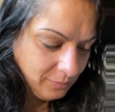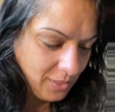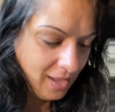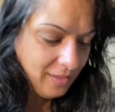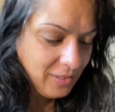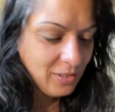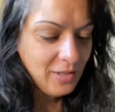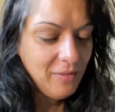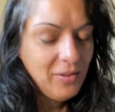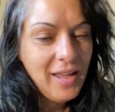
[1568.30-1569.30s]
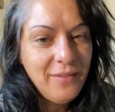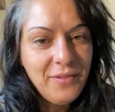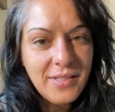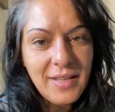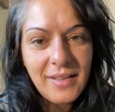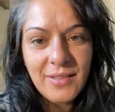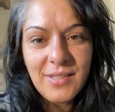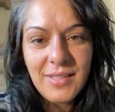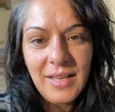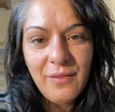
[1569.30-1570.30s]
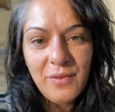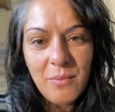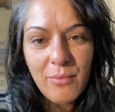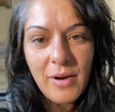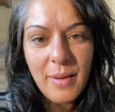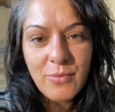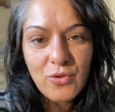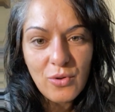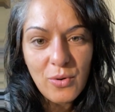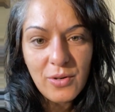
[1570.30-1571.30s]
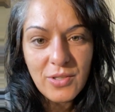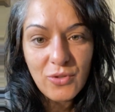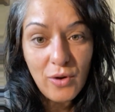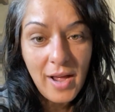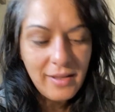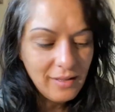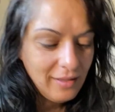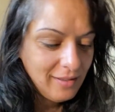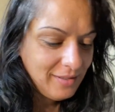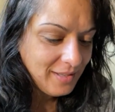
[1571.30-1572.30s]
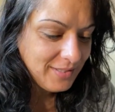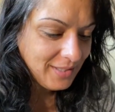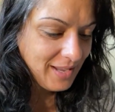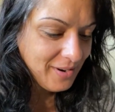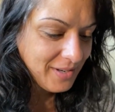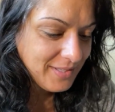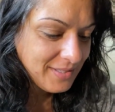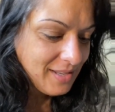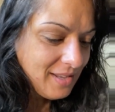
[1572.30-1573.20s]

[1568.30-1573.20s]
Their love life is like a scene from Bram Stoker's Dracula. That's hilarious.